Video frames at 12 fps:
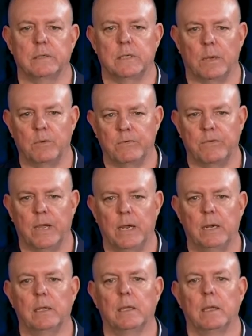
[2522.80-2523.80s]
double
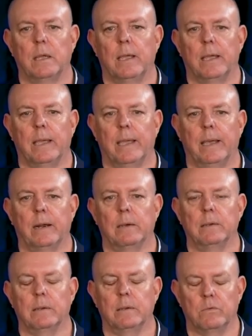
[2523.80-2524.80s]
failure, and
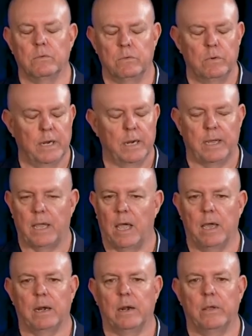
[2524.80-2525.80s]
I really
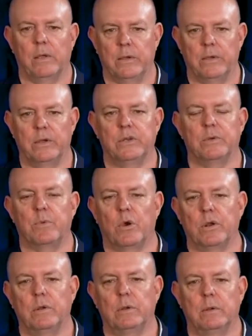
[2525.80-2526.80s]
can't urge
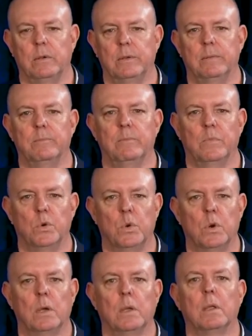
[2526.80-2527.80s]
upon you
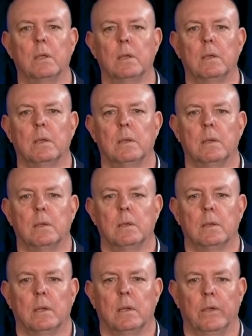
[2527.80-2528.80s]
more
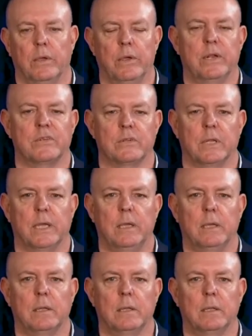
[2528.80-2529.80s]

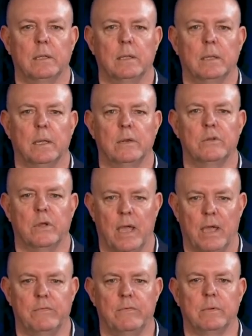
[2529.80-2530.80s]
earnestly to have